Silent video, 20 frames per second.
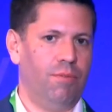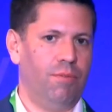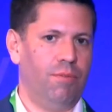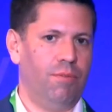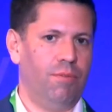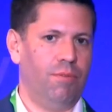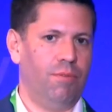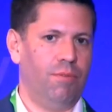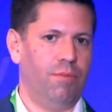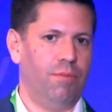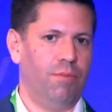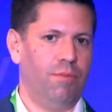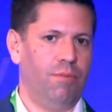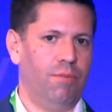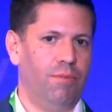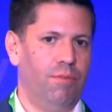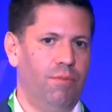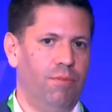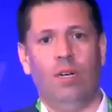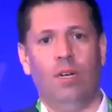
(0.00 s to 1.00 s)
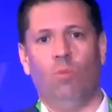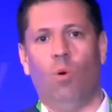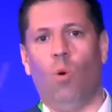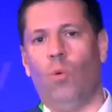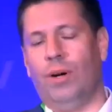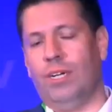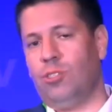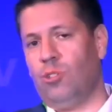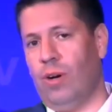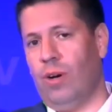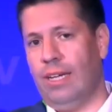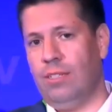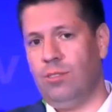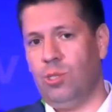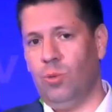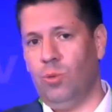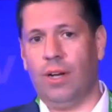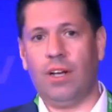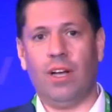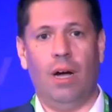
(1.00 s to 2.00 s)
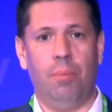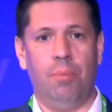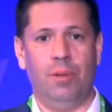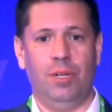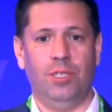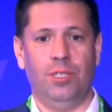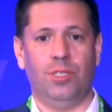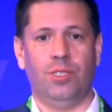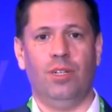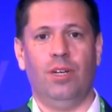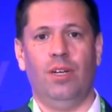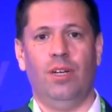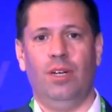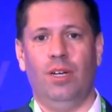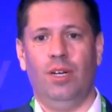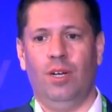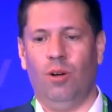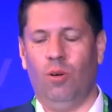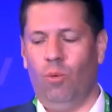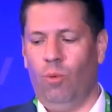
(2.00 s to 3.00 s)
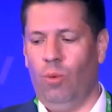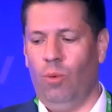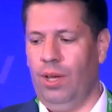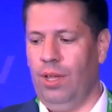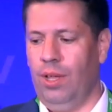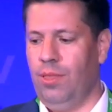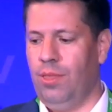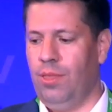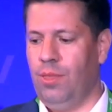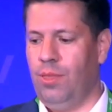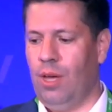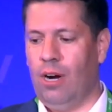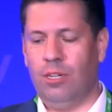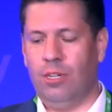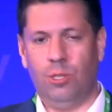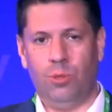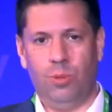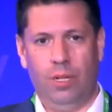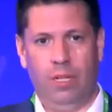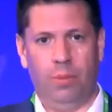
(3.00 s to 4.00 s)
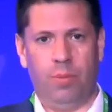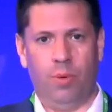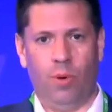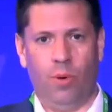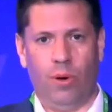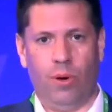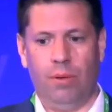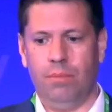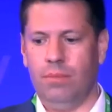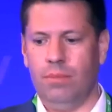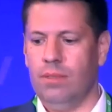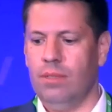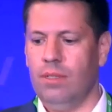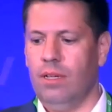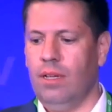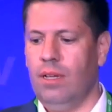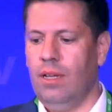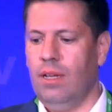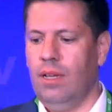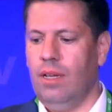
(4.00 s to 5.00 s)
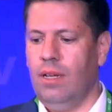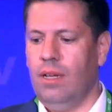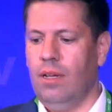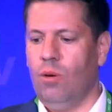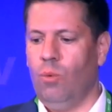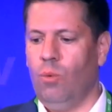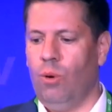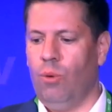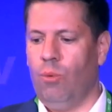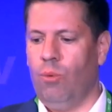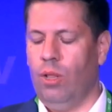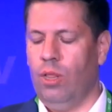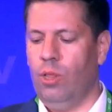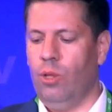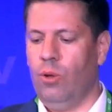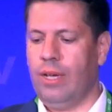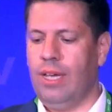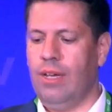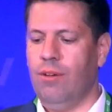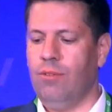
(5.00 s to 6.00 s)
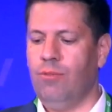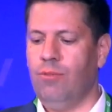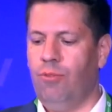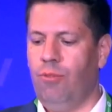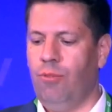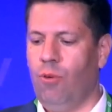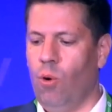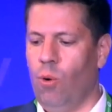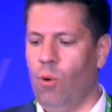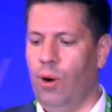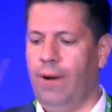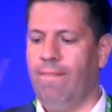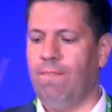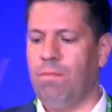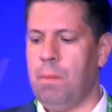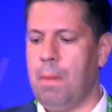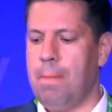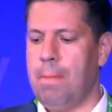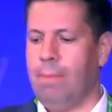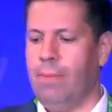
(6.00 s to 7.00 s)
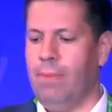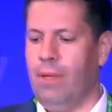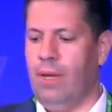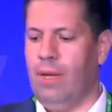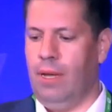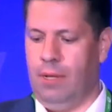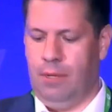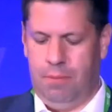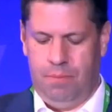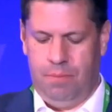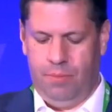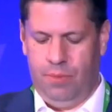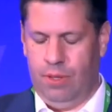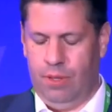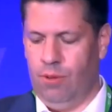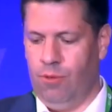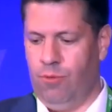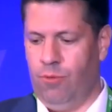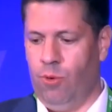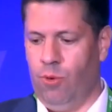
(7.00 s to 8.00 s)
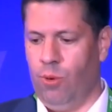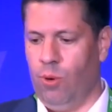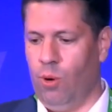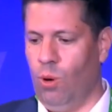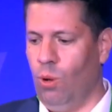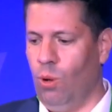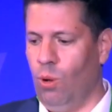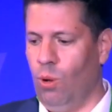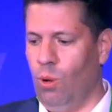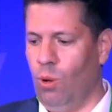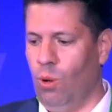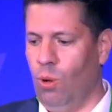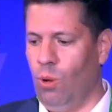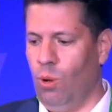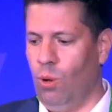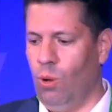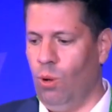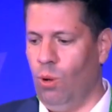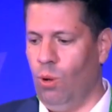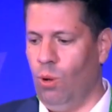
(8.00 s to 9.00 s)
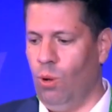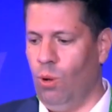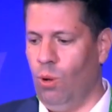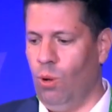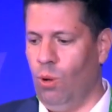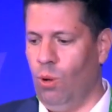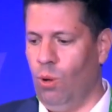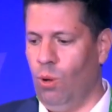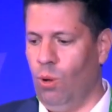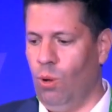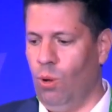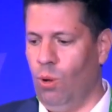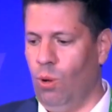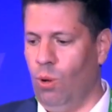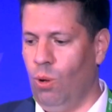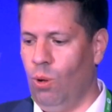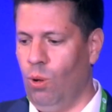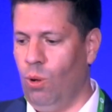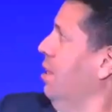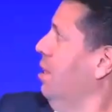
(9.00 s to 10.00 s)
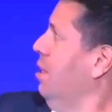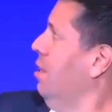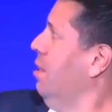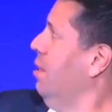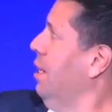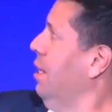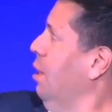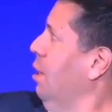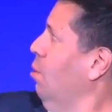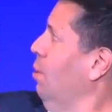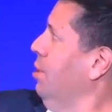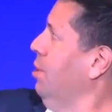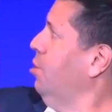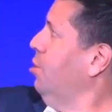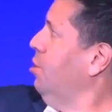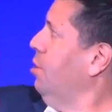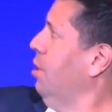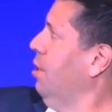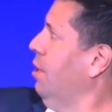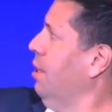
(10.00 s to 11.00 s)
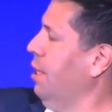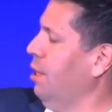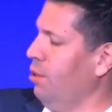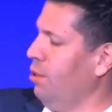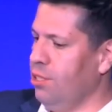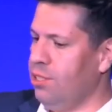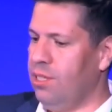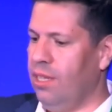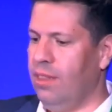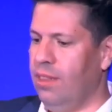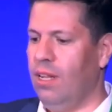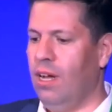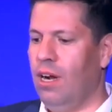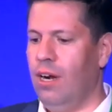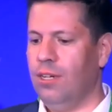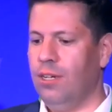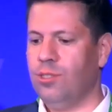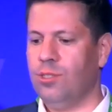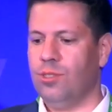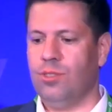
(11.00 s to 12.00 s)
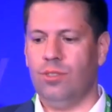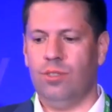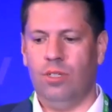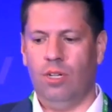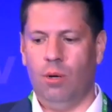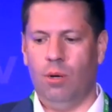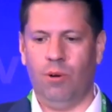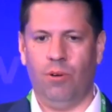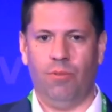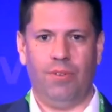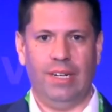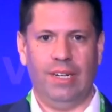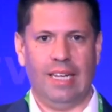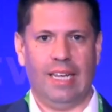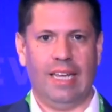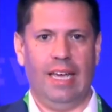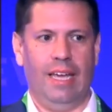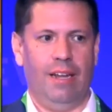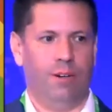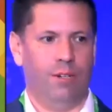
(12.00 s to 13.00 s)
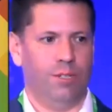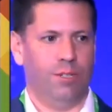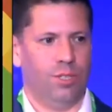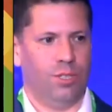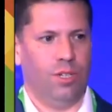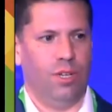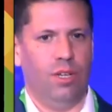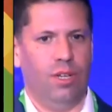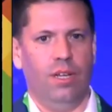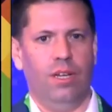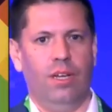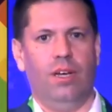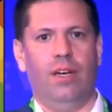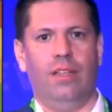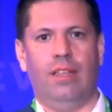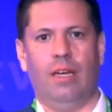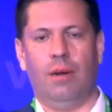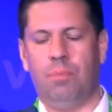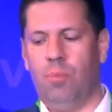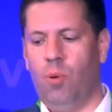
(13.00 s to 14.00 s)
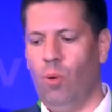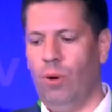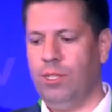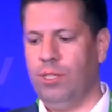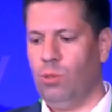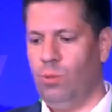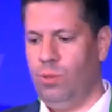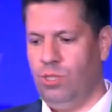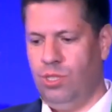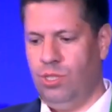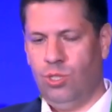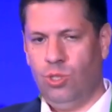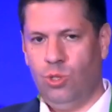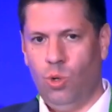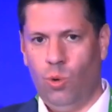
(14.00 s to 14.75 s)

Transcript: And that is what we're trying to accomplish with our drilling program. We're looking for all the signs, you know, which, you know, there's a large number of indicators that point towards the